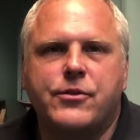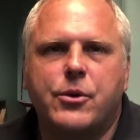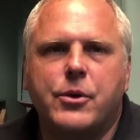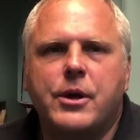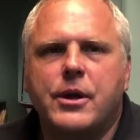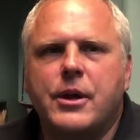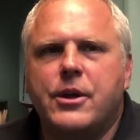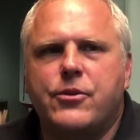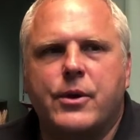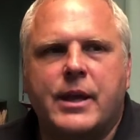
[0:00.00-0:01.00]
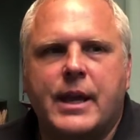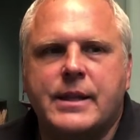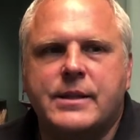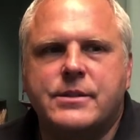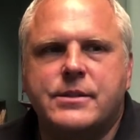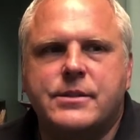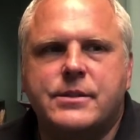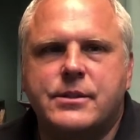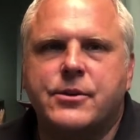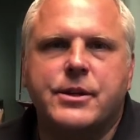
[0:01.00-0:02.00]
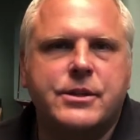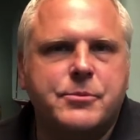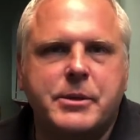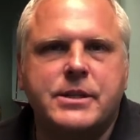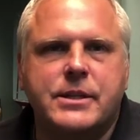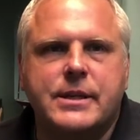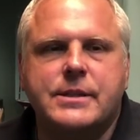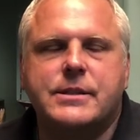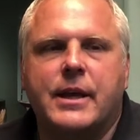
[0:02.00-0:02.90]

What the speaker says: So again, this is serious business.